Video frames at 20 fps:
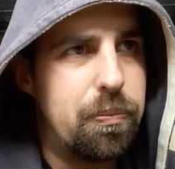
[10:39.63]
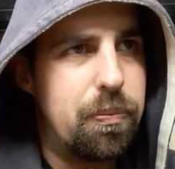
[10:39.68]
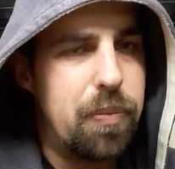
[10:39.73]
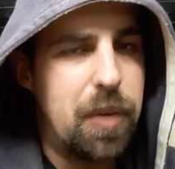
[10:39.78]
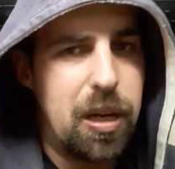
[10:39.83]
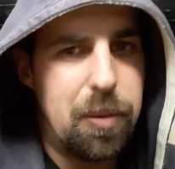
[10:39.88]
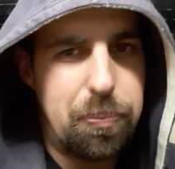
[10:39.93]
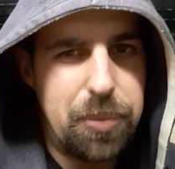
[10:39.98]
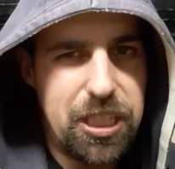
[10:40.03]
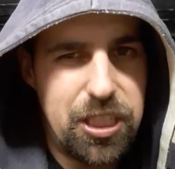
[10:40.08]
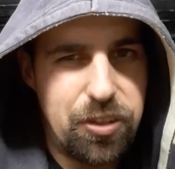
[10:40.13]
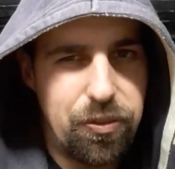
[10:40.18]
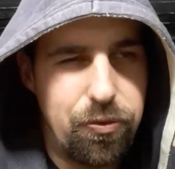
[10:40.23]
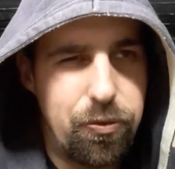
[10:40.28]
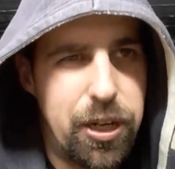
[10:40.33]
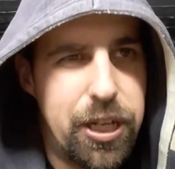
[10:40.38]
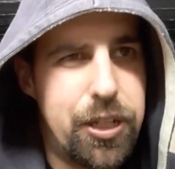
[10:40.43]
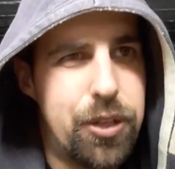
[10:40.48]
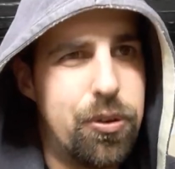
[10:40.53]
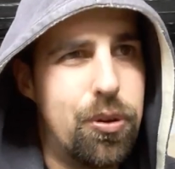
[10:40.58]
a piece of
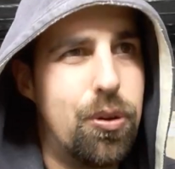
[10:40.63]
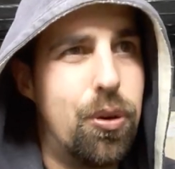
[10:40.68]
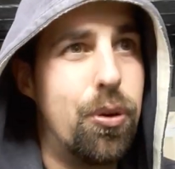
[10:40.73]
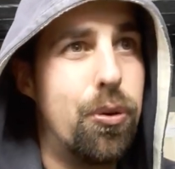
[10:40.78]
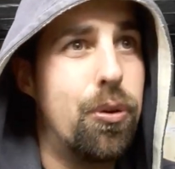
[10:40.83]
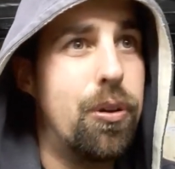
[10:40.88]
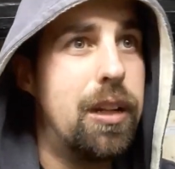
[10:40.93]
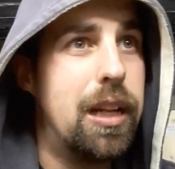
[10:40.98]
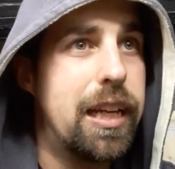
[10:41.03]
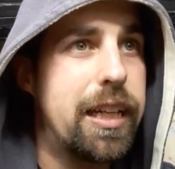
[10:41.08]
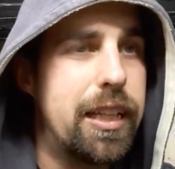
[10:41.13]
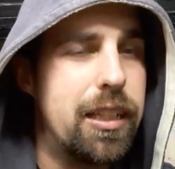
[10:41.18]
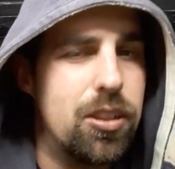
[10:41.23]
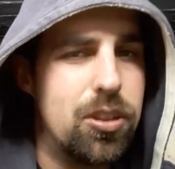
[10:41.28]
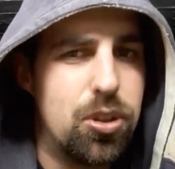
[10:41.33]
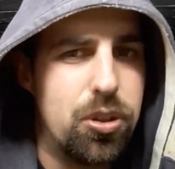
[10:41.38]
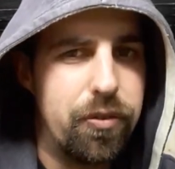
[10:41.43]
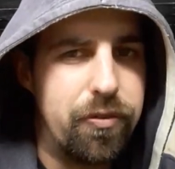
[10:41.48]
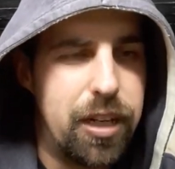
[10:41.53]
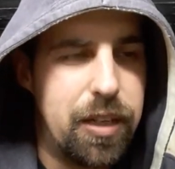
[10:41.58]
wire, or like in a
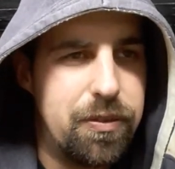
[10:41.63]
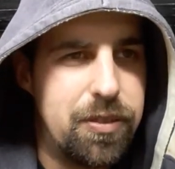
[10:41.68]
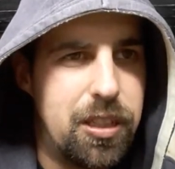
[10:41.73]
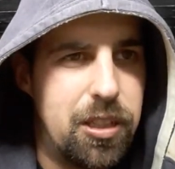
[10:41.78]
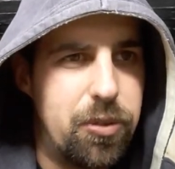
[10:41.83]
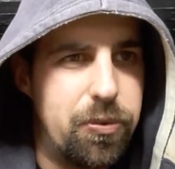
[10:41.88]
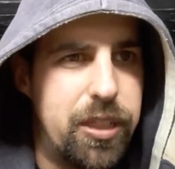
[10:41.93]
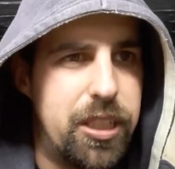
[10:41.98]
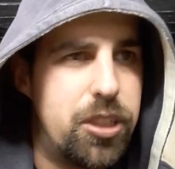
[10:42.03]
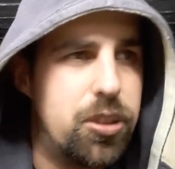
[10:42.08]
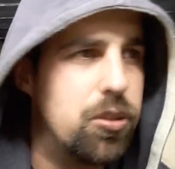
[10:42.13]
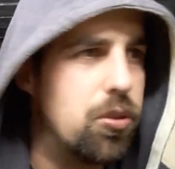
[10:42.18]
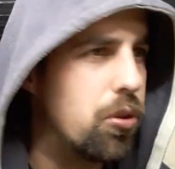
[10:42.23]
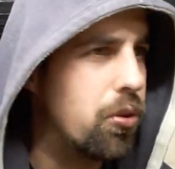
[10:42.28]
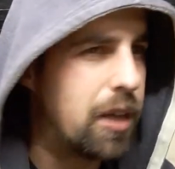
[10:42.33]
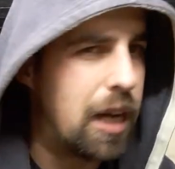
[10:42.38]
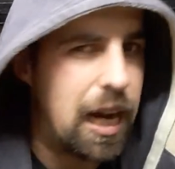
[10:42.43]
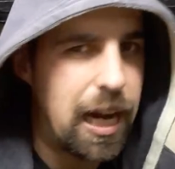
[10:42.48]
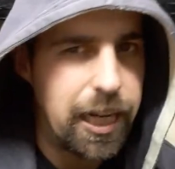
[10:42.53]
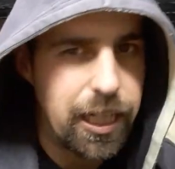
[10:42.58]
survival situation or
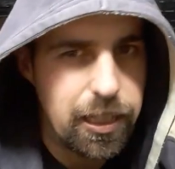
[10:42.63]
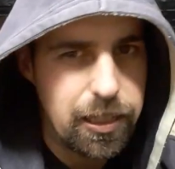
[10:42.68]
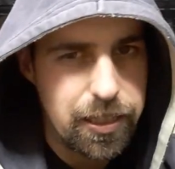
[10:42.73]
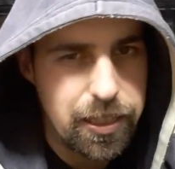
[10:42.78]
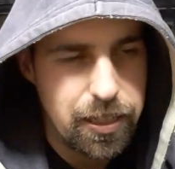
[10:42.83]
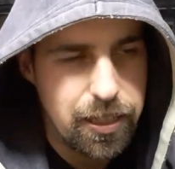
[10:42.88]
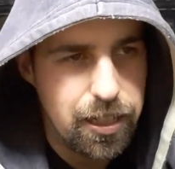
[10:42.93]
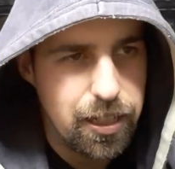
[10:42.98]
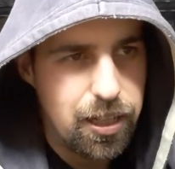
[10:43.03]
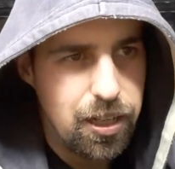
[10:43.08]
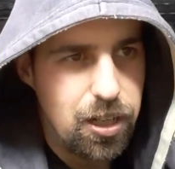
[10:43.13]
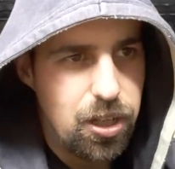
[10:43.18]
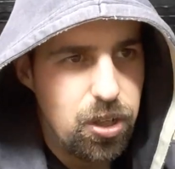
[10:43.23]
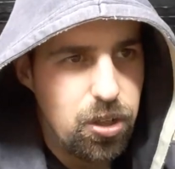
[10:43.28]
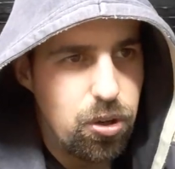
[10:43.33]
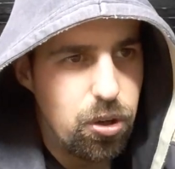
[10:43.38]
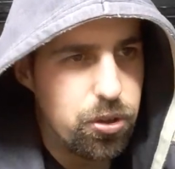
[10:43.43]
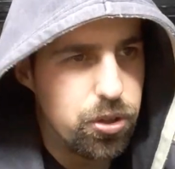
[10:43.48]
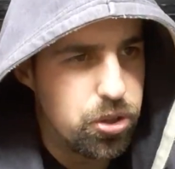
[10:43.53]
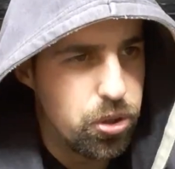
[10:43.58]
a hike
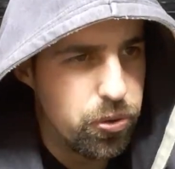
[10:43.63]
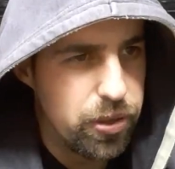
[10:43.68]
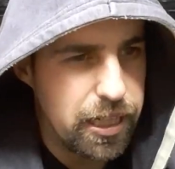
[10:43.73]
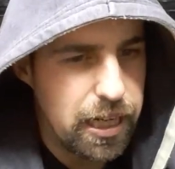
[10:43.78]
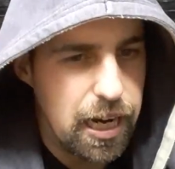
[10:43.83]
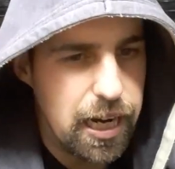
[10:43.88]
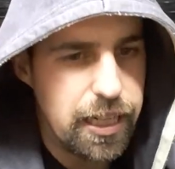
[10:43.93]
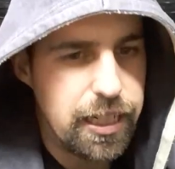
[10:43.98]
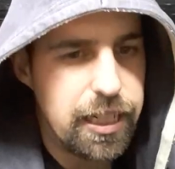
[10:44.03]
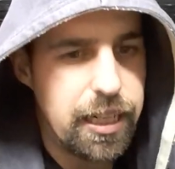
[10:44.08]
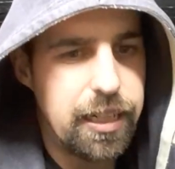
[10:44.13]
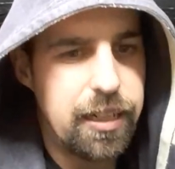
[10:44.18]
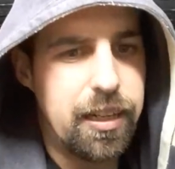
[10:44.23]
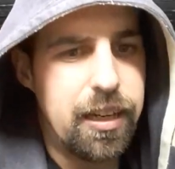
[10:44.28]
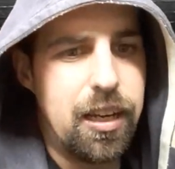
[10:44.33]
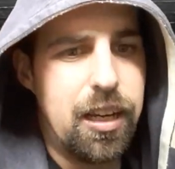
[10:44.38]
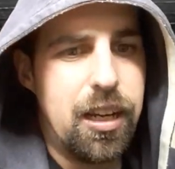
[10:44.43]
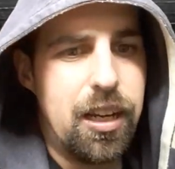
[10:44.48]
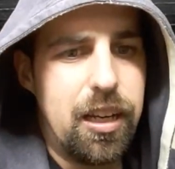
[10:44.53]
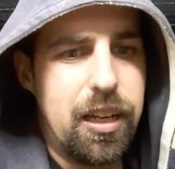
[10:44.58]
or during hiking.
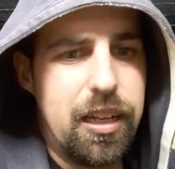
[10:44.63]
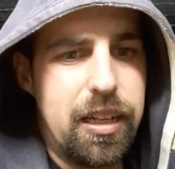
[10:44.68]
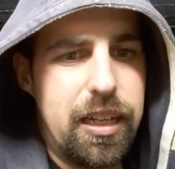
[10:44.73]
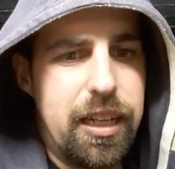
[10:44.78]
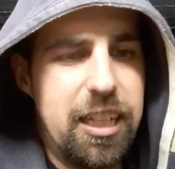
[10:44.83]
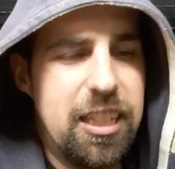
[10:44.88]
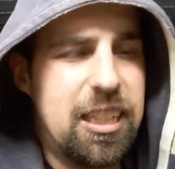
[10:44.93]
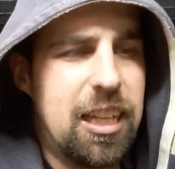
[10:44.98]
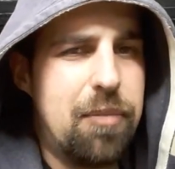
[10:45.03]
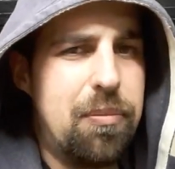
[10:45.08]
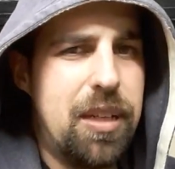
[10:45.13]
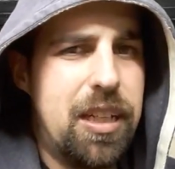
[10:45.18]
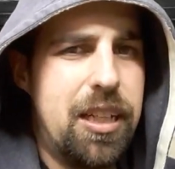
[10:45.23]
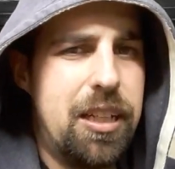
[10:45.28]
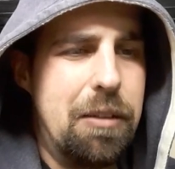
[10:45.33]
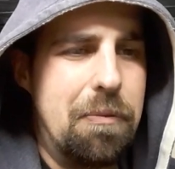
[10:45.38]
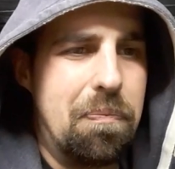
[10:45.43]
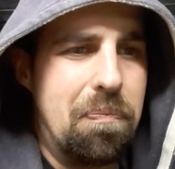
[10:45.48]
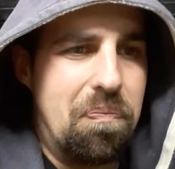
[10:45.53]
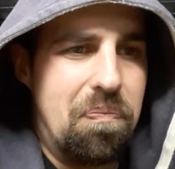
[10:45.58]
It can
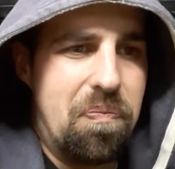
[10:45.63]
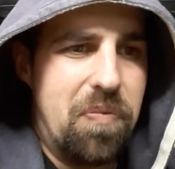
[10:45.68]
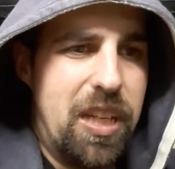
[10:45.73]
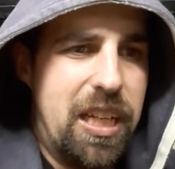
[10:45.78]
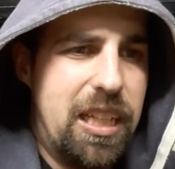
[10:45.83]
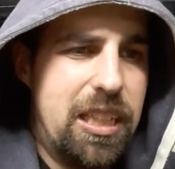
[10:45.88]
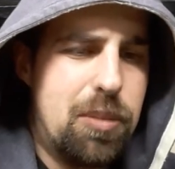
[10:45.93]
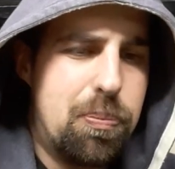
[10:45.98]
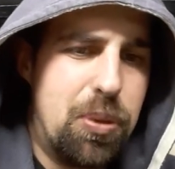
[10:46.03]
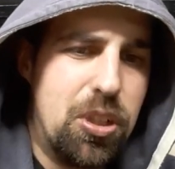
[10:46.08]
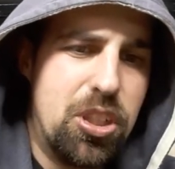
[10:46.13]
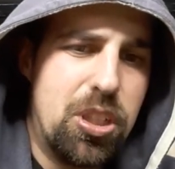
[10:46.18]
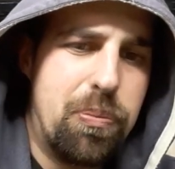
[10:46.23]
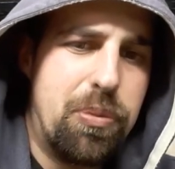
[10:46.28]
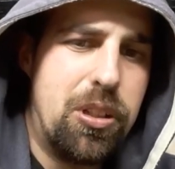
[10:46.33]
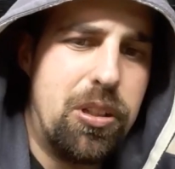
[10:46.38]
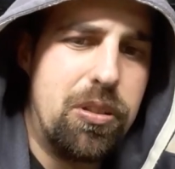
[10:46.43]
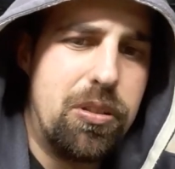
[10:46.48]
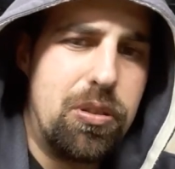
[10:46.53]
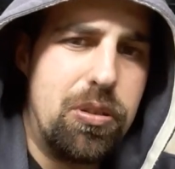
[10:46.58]
be it's
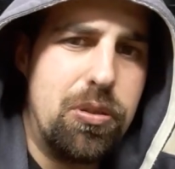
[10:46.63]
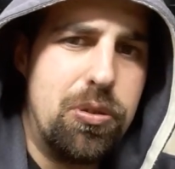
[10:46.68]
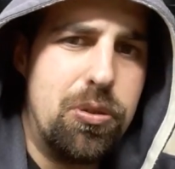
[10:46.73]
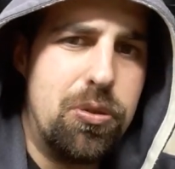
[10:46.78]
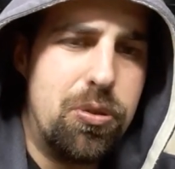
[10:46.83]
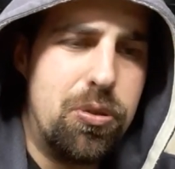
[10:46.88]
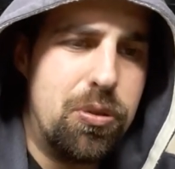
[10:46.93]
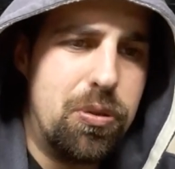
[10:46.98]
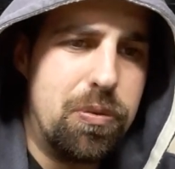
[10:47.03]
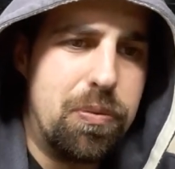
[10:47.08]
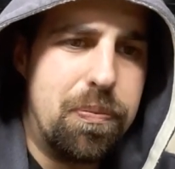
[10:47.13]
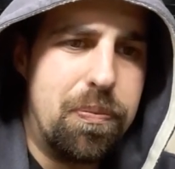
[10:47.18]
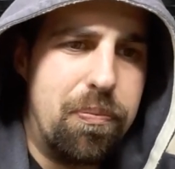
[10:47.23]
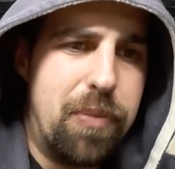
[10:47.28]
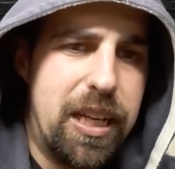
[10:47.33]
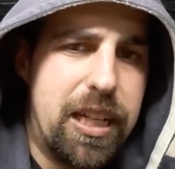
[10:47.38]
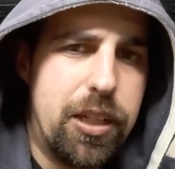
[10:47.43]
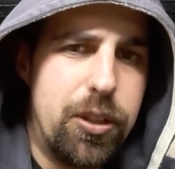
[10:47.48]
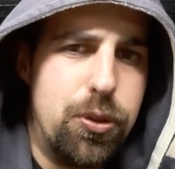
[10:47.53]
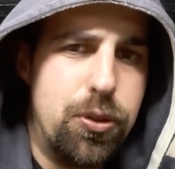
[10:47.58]
possible to
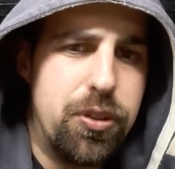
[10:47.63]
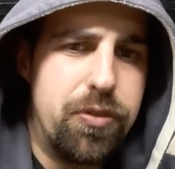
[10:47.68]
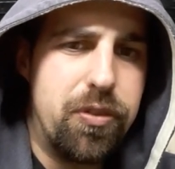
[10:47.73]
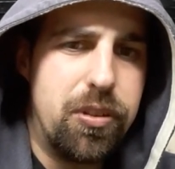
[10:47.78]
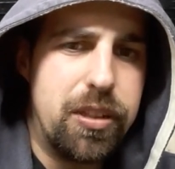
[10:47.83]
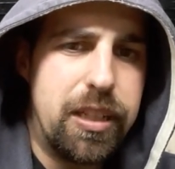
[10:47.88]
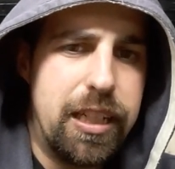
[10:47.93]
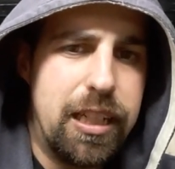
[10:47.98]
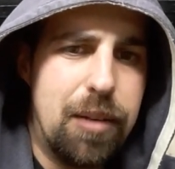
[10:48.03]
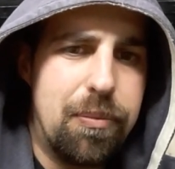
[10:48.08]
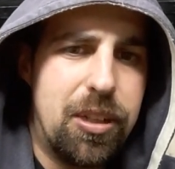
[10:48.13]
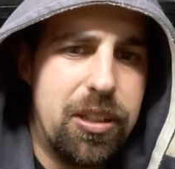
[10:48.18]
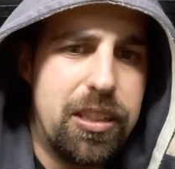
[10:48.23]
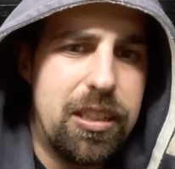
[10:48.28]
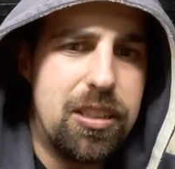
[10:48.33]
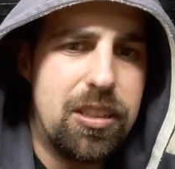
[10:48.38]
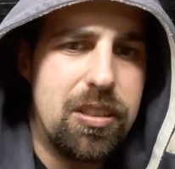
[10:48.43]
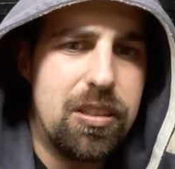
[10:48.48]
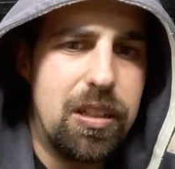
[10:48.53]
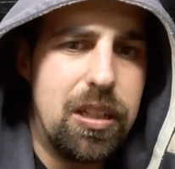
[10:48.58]
make a useful thing about
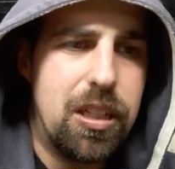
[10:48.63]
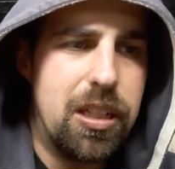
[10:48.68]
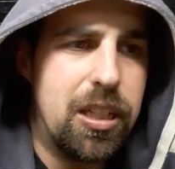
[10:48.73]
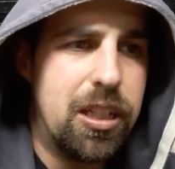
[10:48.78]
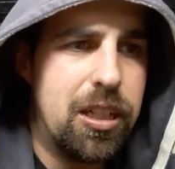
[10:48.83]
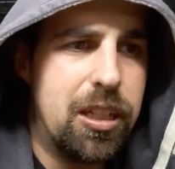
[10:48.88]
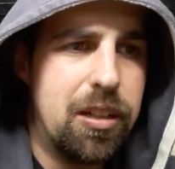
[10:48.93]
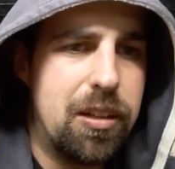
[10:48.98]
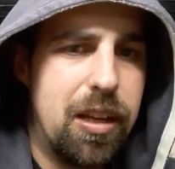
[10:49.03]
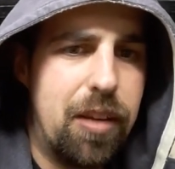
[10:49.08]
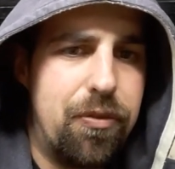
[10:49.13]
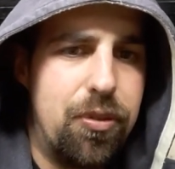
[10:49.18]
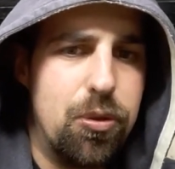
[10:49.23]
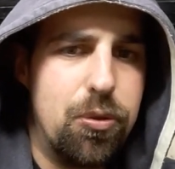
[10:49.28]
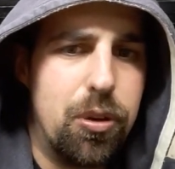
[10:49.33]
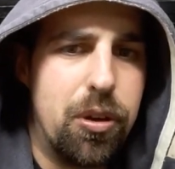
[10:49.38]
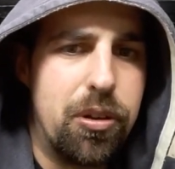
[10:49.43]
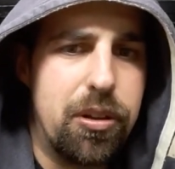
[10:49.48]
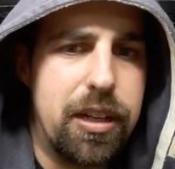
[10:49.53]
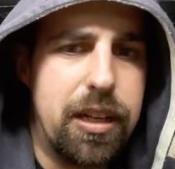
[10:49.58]
this if
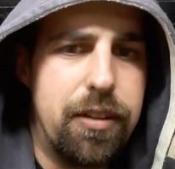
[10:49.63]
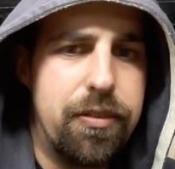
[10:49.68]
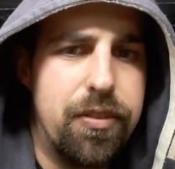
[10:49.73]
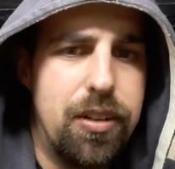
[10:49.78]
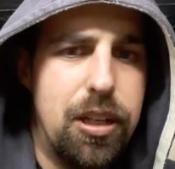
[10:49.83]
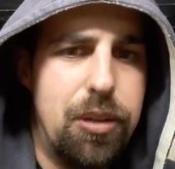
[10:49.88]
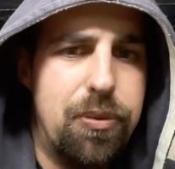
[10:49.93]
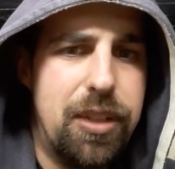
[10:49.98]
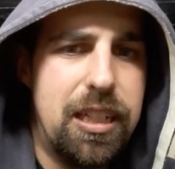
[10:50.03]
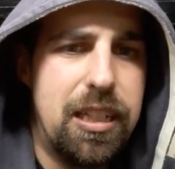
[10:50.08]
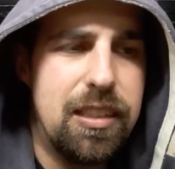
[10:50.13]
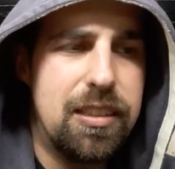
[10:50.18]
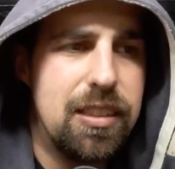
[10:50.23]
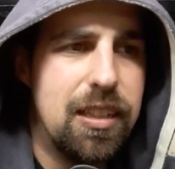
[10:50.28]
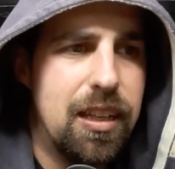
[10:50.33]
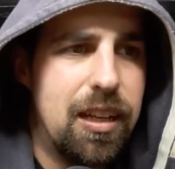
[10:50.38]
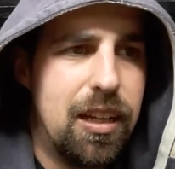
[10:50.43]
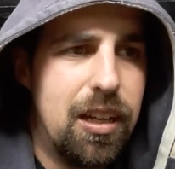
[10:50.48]
you are carefully with it.